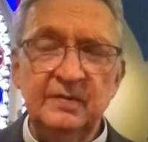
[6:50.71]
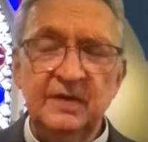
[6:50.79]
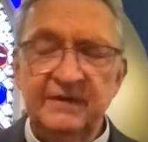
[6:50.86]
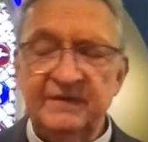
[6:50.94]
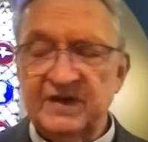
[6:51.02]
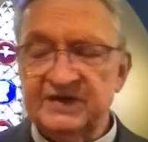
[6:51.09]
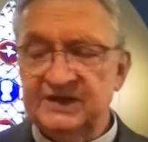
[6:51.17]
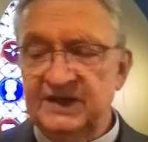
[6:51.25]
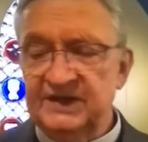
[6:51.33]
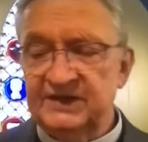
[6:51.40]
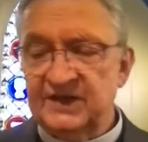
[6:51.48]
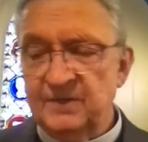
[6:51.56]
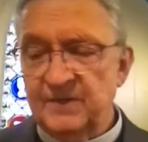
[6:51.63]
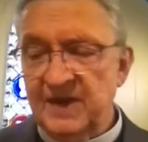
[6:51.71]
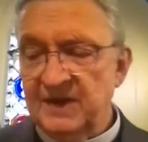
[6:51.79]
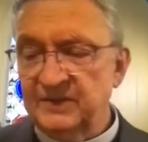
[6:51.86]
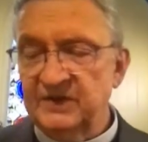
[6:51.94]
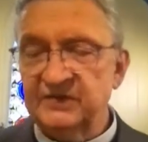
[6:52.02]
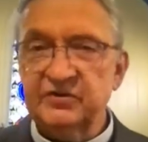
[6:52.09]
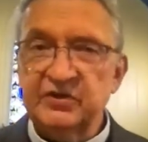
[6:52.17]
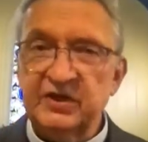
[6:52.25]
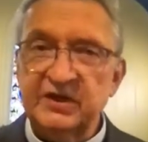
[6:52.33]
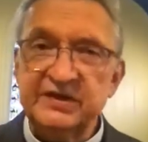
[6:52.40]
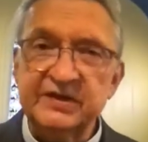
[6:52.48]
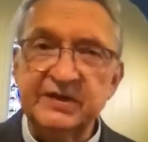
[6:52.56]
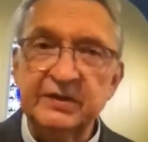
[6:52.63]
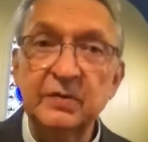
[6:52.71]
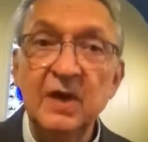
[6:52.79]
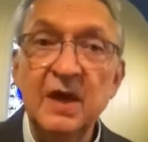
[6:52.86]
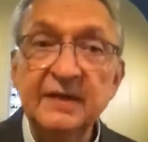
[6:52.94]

give us these commandments just to